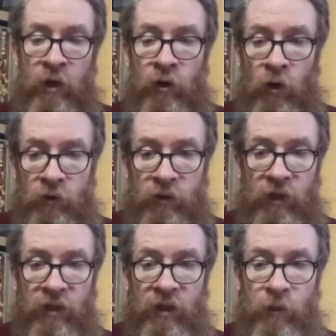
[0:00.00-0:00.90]

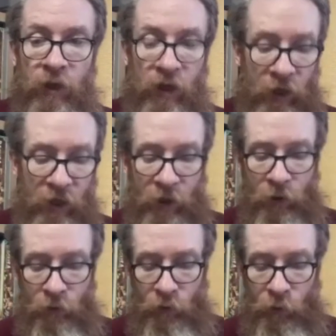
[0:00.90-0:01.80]
constantly dipping in and out of
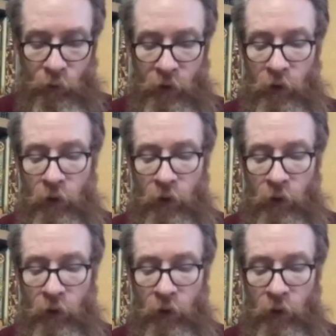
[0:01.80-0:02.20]
the rule book.